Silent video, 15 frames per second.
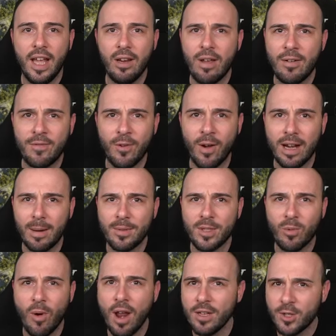Hello everyone, I'm
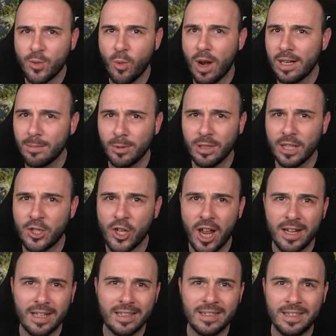Skratch, welcome to the
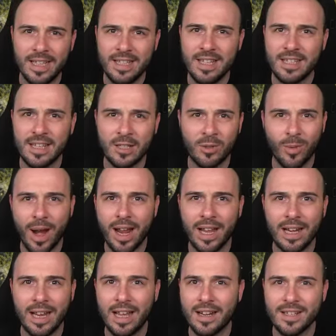channel, this is a
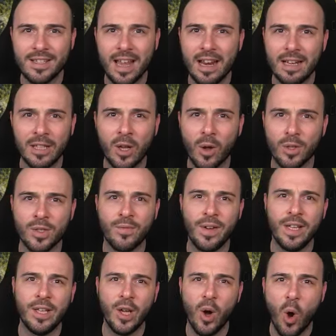Dragonheir Silent Gods
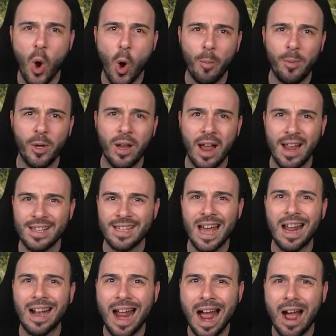video, hope you guys
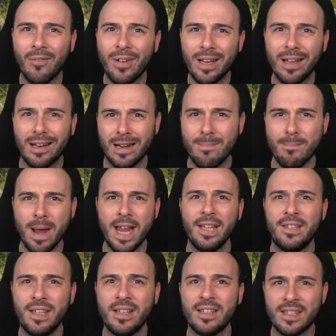are having an
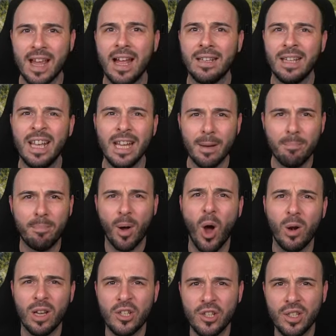amazing Sunday,
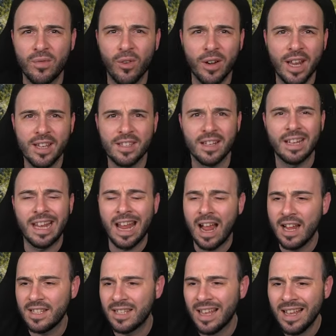apologies for yesterday
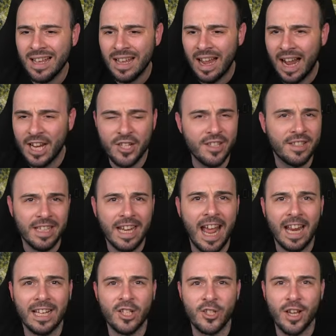guys, I just didn't
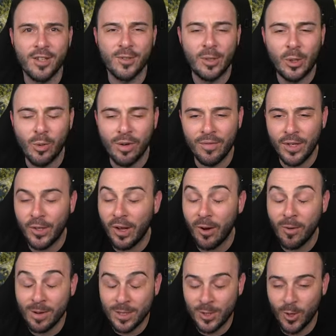have a chance to do a video,
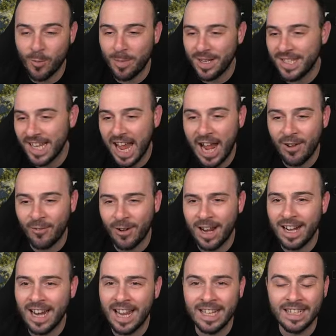I was so busy
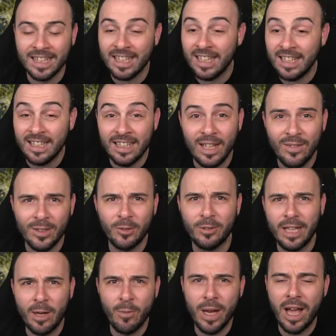IRL and even
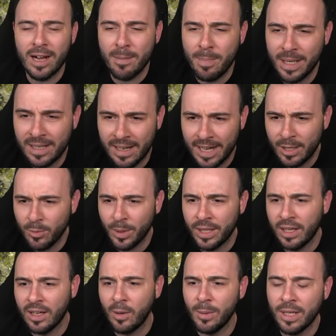today we are a bit late
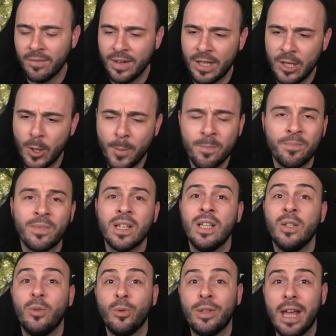with the, with the video.
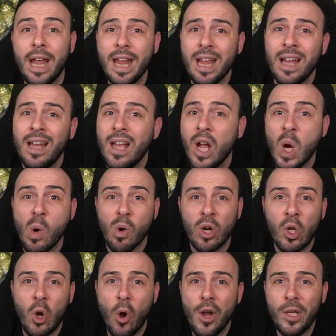Today
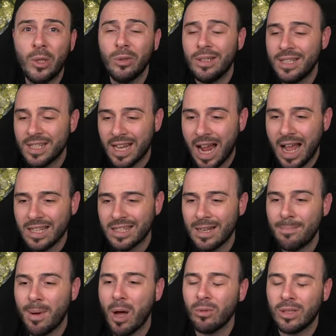we're going to discuss
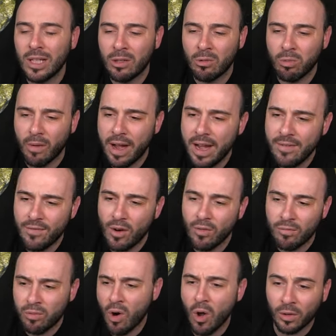about the Grave
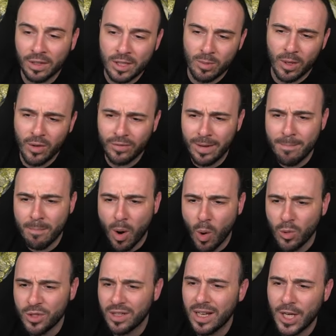of Rot. it's one of the
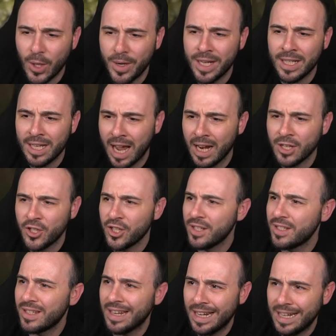most annoying
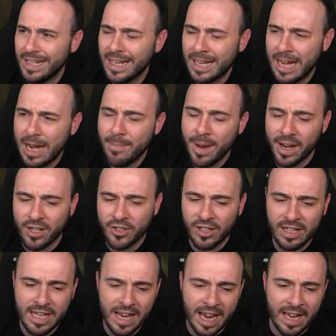dungeons in the game
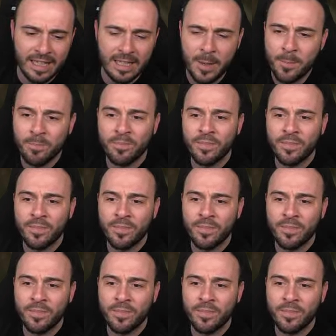actually and